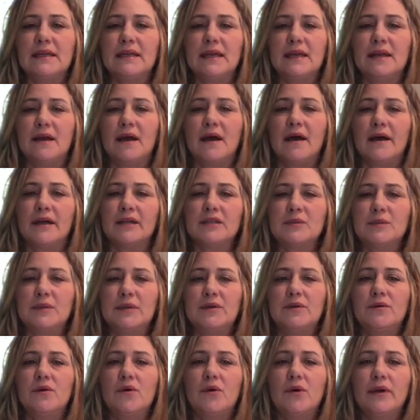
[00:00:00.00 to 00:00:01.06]
in a
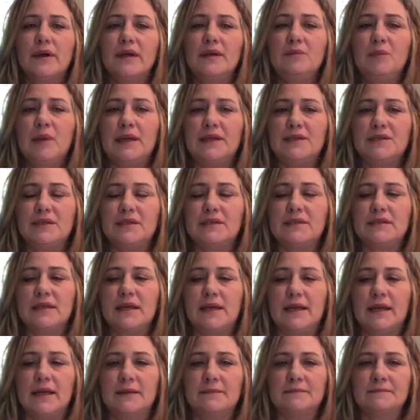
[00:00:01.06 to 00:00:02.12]
hospital or inpatient
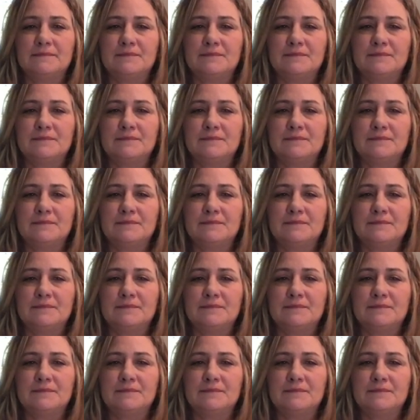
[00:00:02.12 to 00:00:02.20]
setting.